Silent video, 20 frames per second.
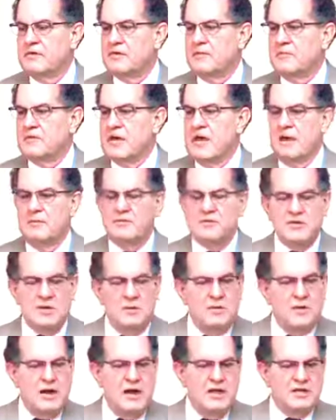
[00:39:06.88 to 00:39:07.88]
Sometimes
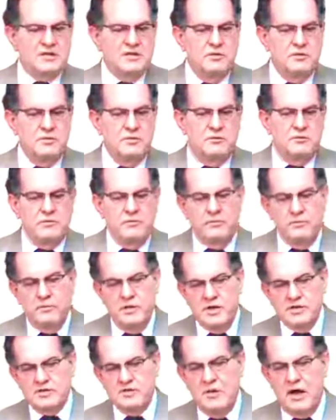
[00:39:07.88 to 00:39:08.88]
someone will ask you, well,
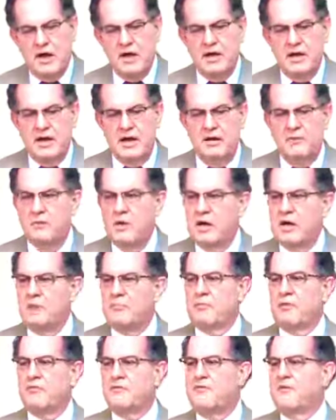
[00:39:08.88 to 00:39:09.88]
let's go out and eat. What do
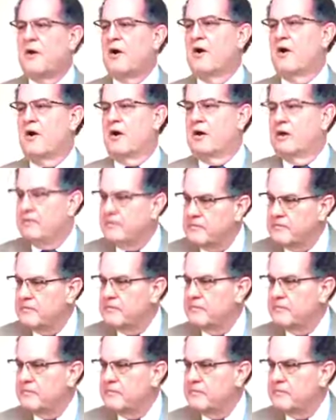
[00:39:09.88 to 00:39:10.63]
you prefer?